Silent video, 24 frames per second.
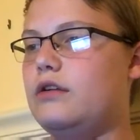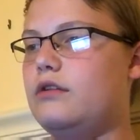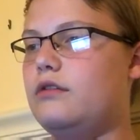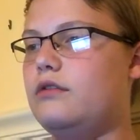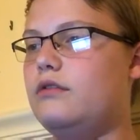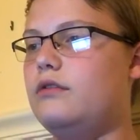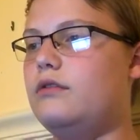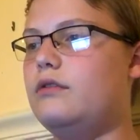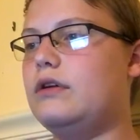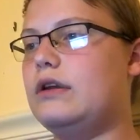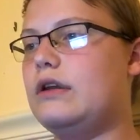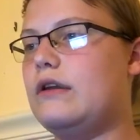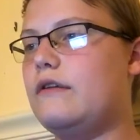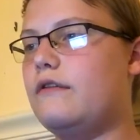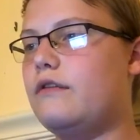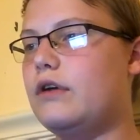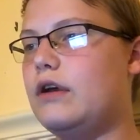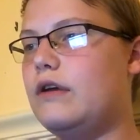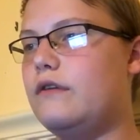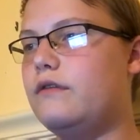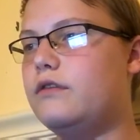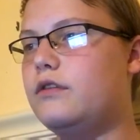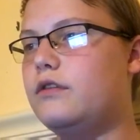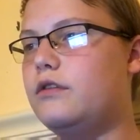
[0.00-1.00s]
You can never
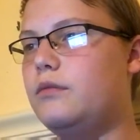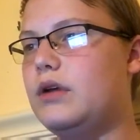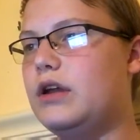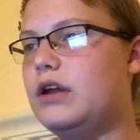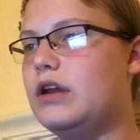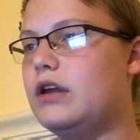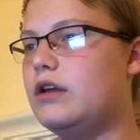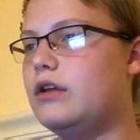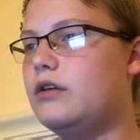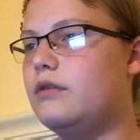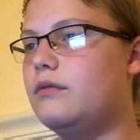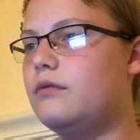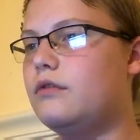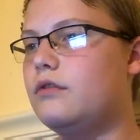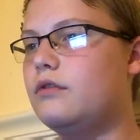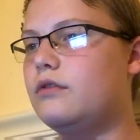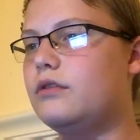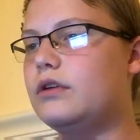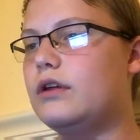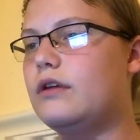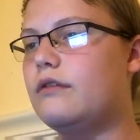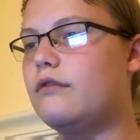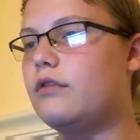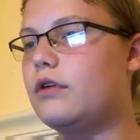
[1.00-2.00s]
have too many. You can
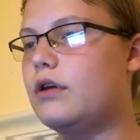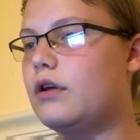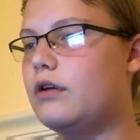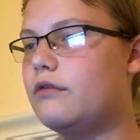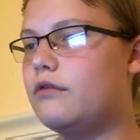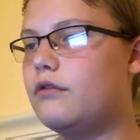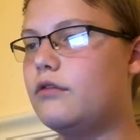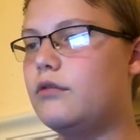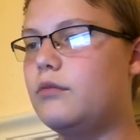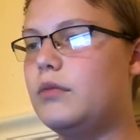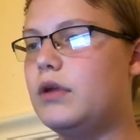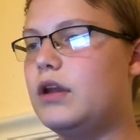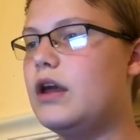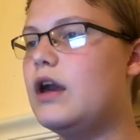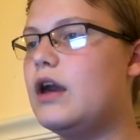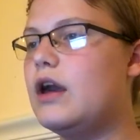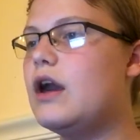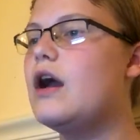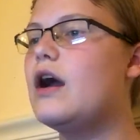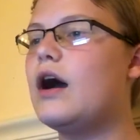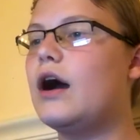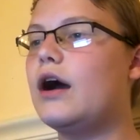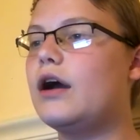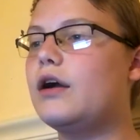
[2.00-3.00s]
never have too many.
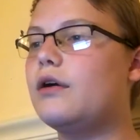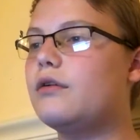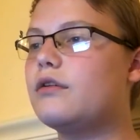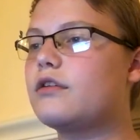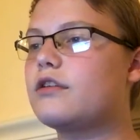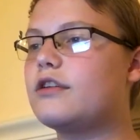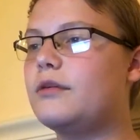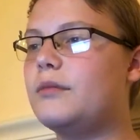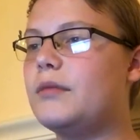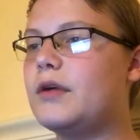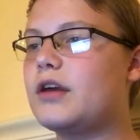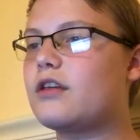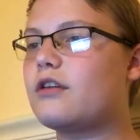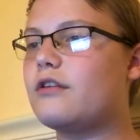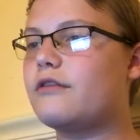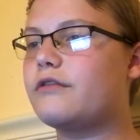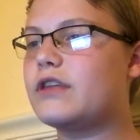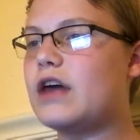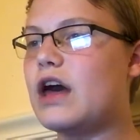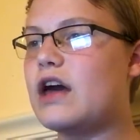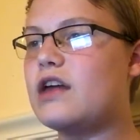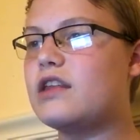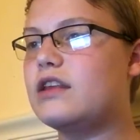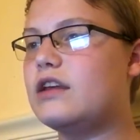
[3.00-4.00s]
I always tell myself
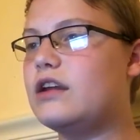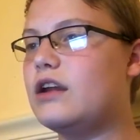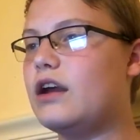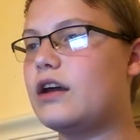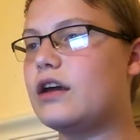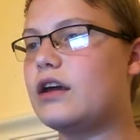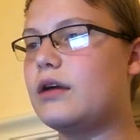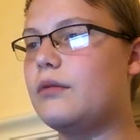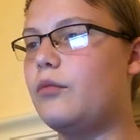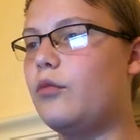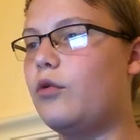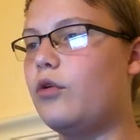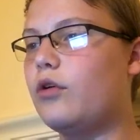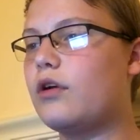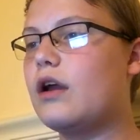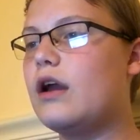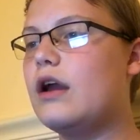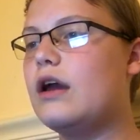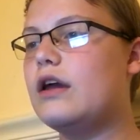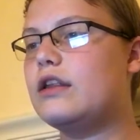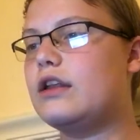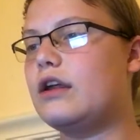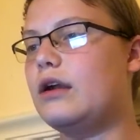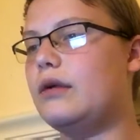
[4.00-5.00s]
that, and then I get more,
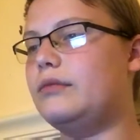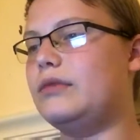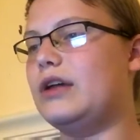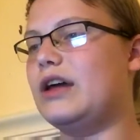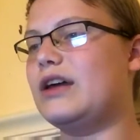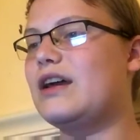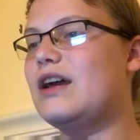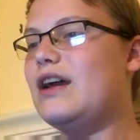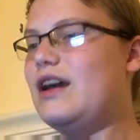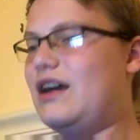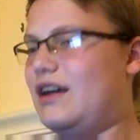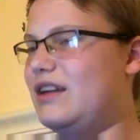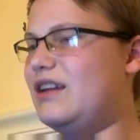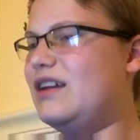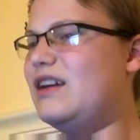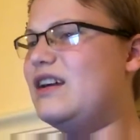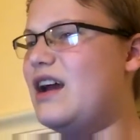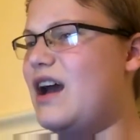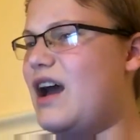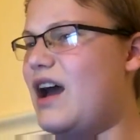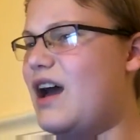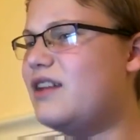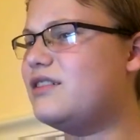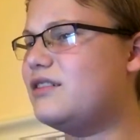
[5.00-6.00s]
and then I'm like,
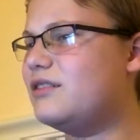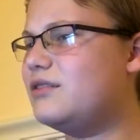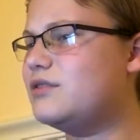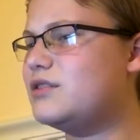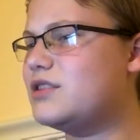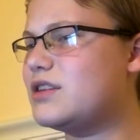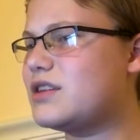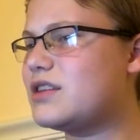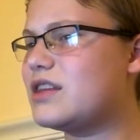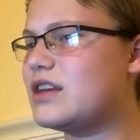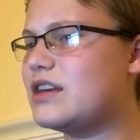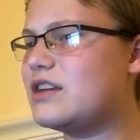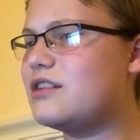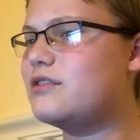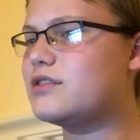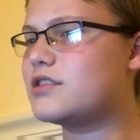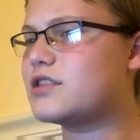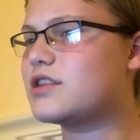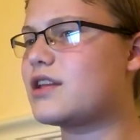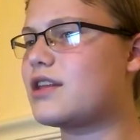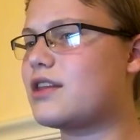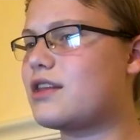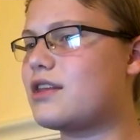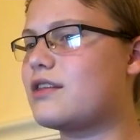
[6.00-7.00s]
yeah, don't you think you
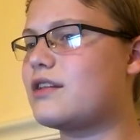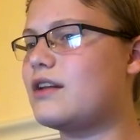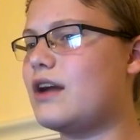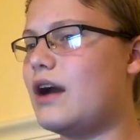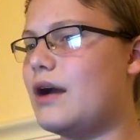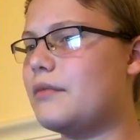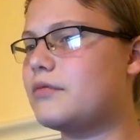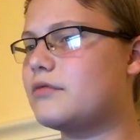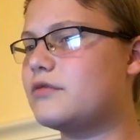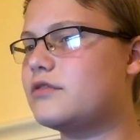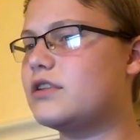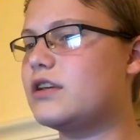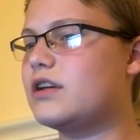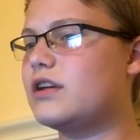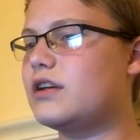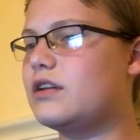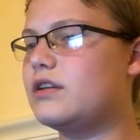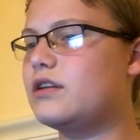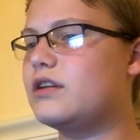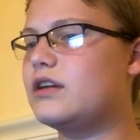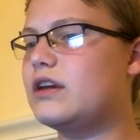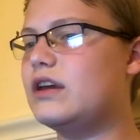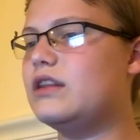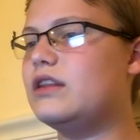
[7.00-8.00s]
should stop
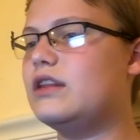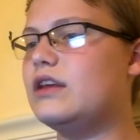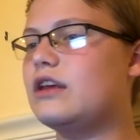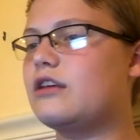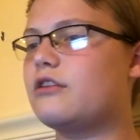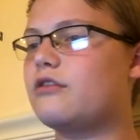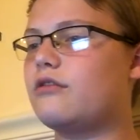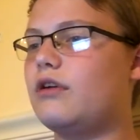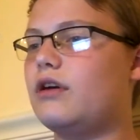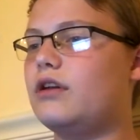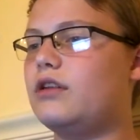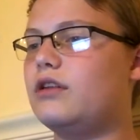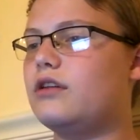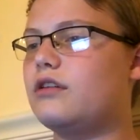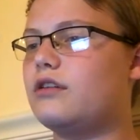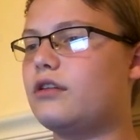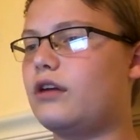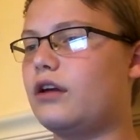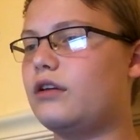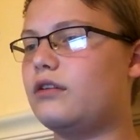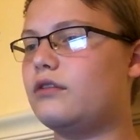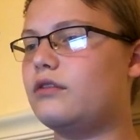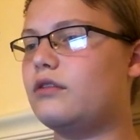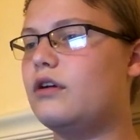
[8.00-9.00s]
getting these, or at least, like,
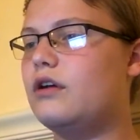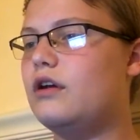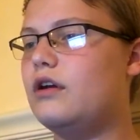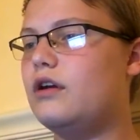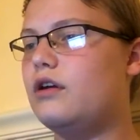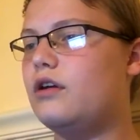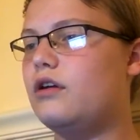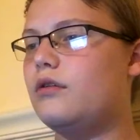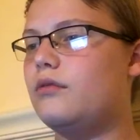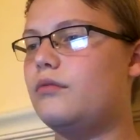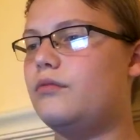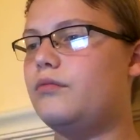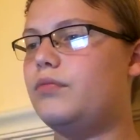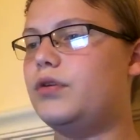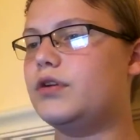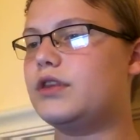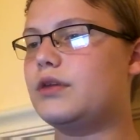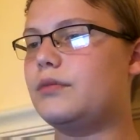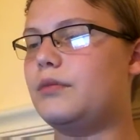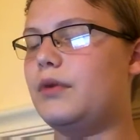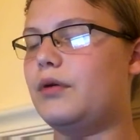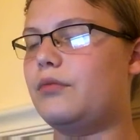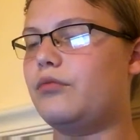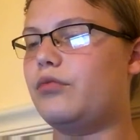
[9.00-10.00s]
put them
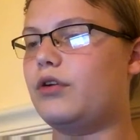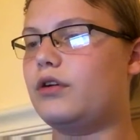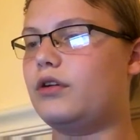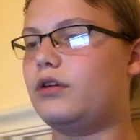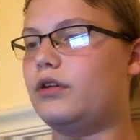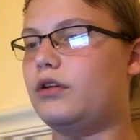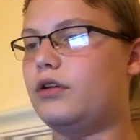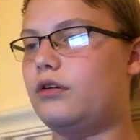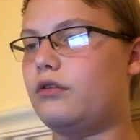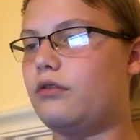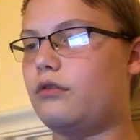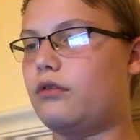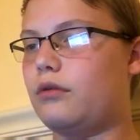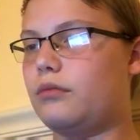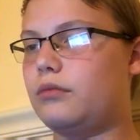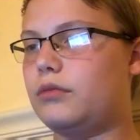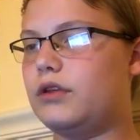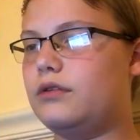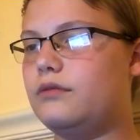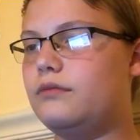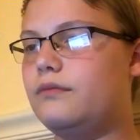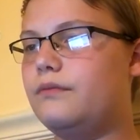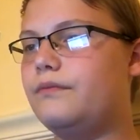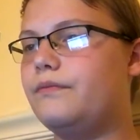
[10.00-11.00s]
on Bricklink or something?
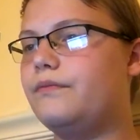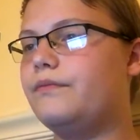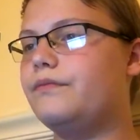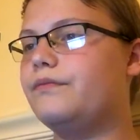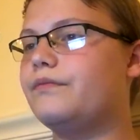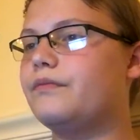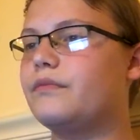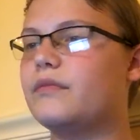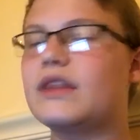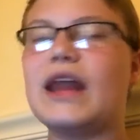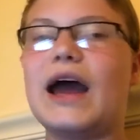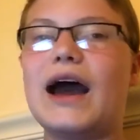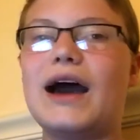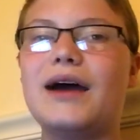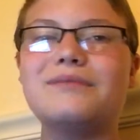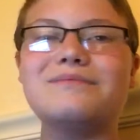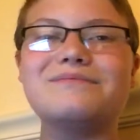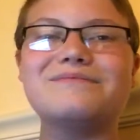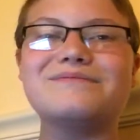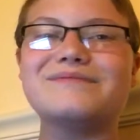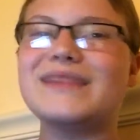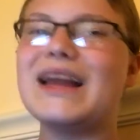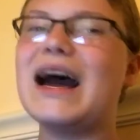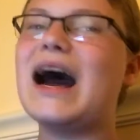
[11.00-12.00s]
No.
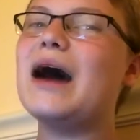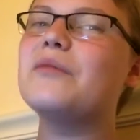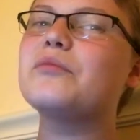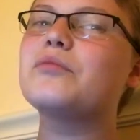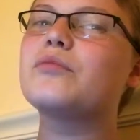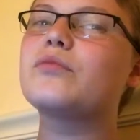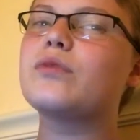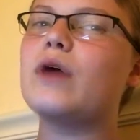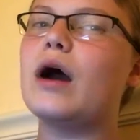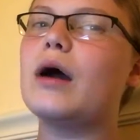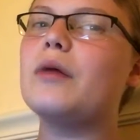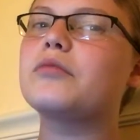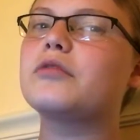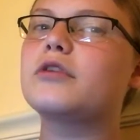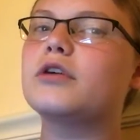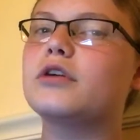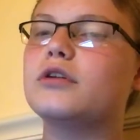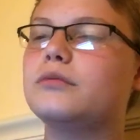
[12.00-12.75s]
No, I'm good.